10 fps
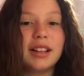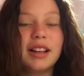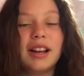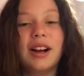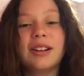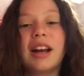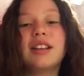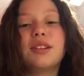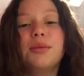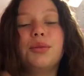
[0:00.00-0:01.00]
Okay,
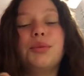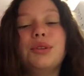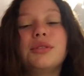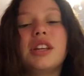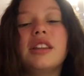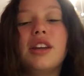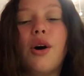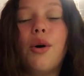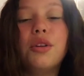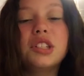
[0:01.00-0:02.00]
so I'm going to be using the
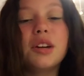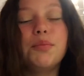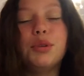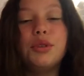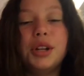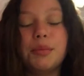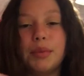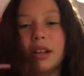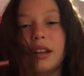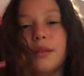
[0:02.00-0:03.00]
Ulta Beauty
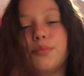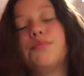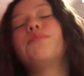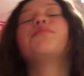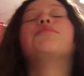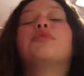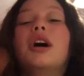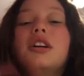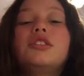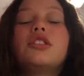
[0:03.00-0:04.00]

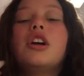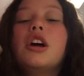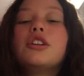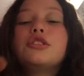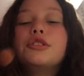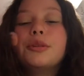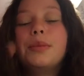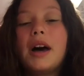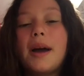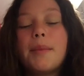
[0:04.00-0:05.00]
brush to
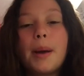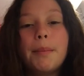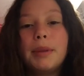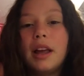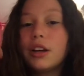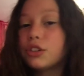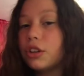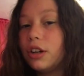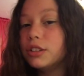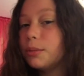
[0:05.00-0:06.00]
apply my blush
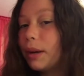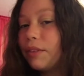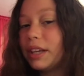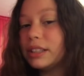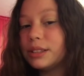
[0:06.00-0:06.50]
onto my face.